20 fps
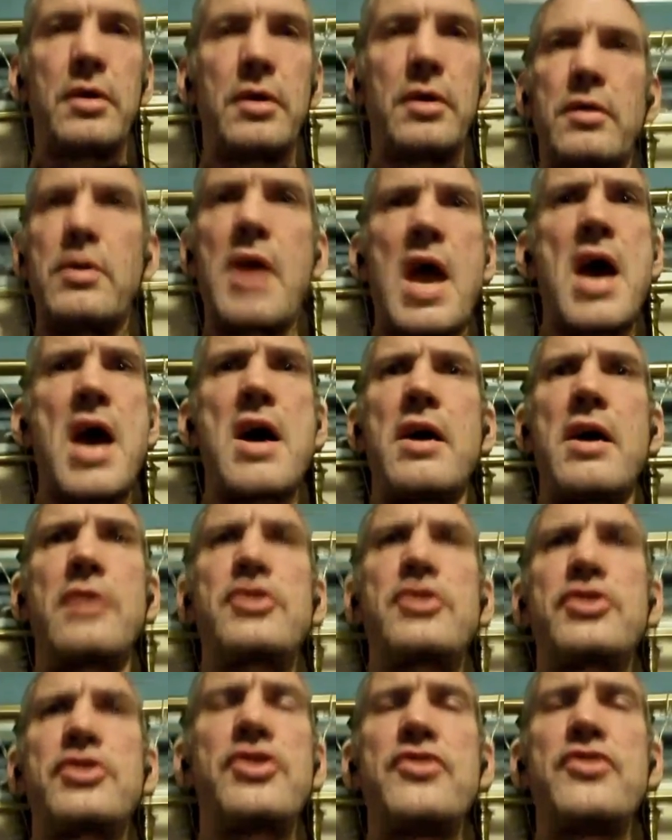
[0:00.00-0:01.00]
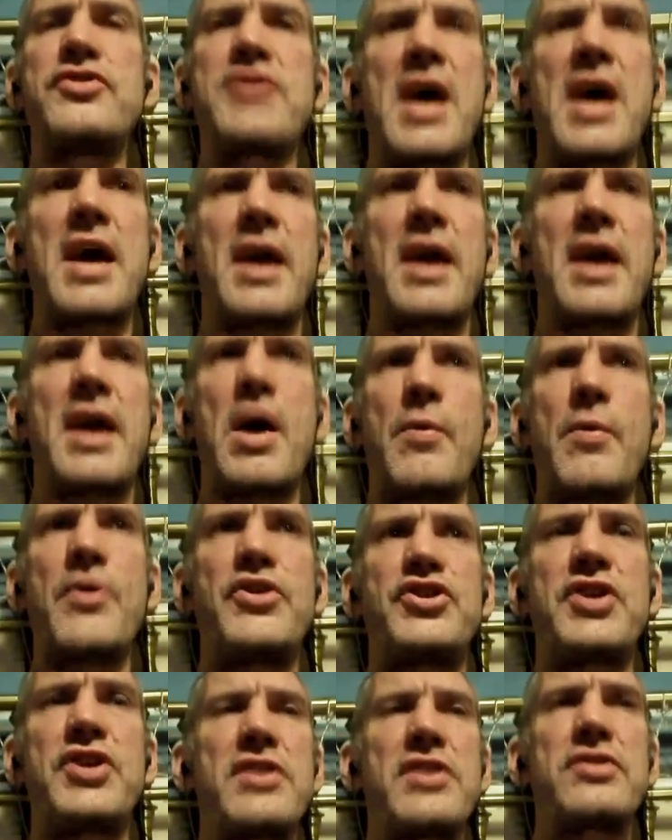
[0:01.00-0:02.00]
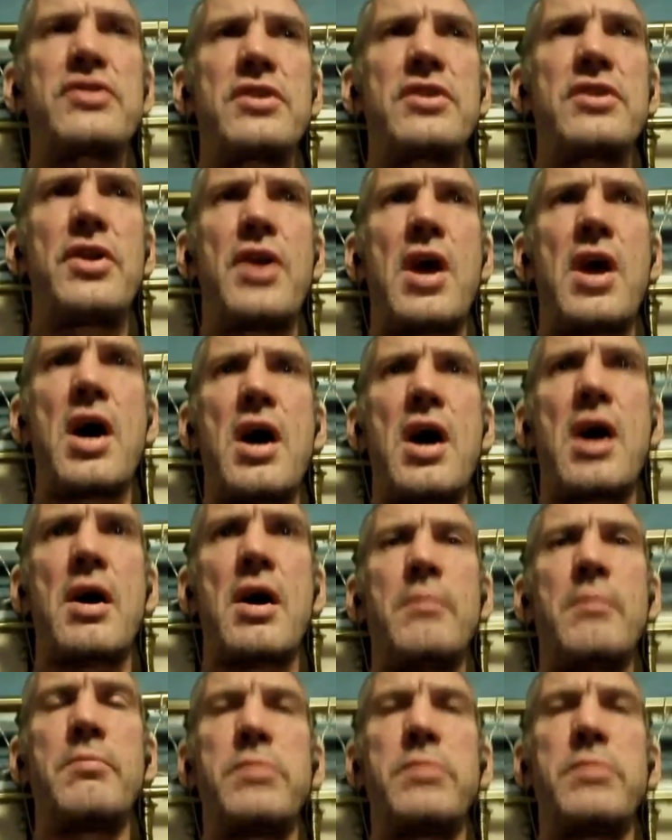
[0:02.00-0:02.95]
Yeah, I just used to hang out with Jess and I